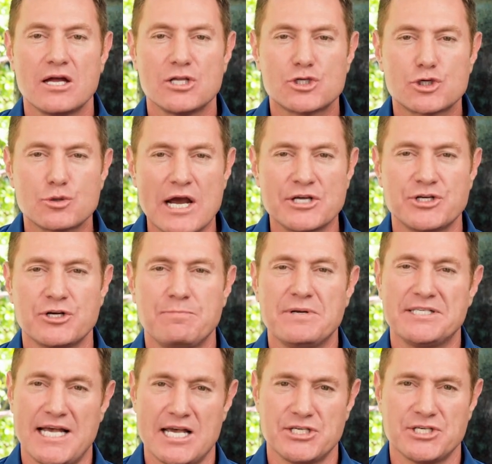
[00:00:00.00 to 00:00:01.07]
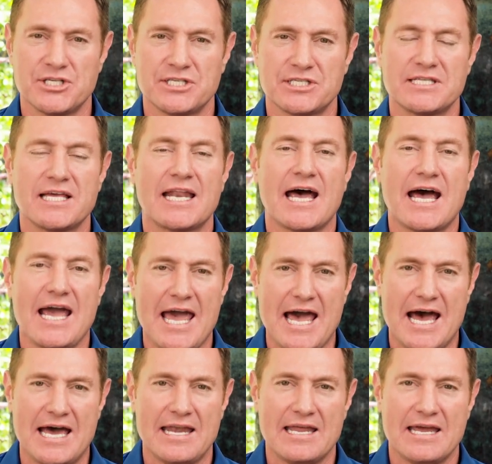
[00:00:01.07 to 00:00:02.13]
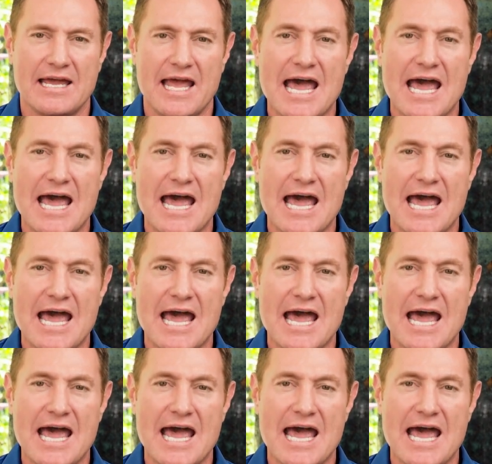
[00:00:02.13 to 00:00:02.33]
treasured possessions that I had,